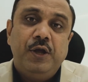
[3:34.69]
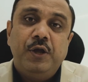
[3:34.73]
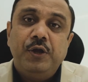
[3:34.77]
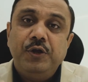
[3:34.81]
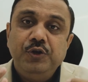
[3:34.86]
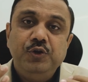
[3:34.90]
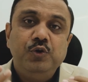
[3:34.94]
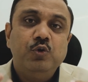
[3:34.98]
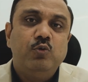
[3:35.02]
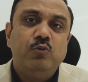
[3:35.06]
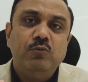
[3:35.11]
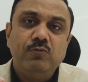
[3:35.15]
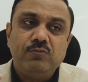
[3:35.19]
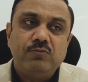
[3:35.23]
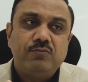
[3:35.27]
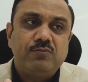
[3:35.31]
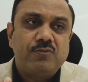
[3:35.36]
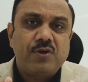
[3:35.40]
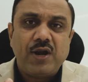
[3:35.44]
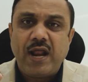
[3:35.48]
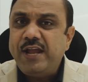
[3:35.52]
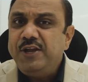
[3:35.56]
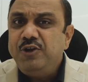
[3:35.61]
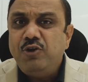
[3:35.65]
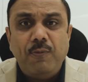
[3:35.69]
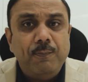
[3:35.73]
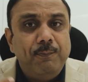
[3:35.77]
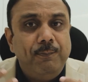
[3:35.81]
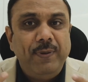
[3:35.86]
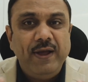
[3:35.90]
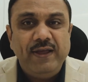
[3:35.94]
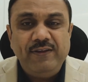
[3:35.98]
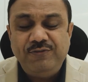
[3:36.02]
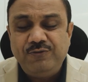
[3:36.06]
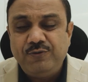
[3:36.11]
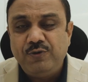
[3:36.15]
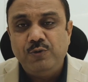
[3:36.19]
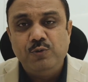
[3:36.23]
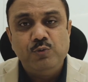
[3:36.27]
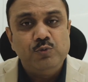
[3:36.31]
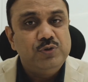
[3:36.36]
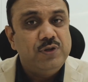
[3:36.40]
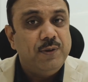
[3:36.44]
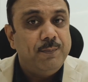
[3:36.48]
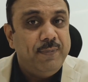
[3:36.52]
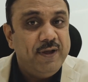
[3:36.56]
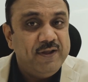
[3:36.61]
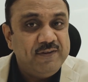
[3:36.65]
You try your best to do
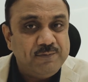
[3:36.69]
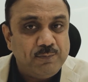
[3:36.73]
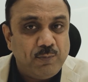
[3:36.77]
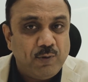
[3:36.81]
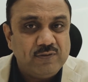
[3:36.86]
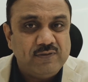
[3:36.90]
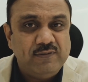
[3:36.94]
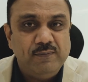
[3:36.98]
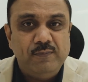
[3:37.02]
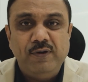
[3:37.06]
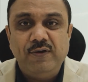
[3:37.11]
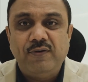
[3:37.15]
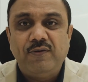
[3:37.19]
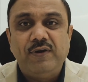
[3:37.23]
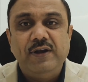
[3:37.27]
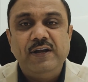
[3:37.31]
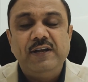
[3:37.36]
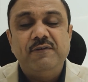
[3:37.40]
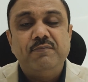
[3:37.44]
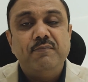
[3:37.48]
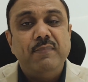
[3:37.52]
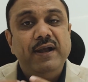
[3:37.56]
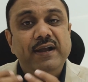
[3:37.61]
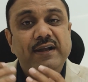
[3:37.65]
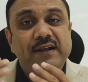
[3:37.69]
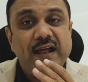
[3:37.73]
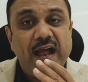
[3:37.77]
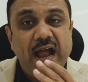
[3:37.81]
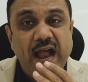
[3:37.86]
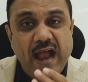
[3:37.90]
the best possible treatment,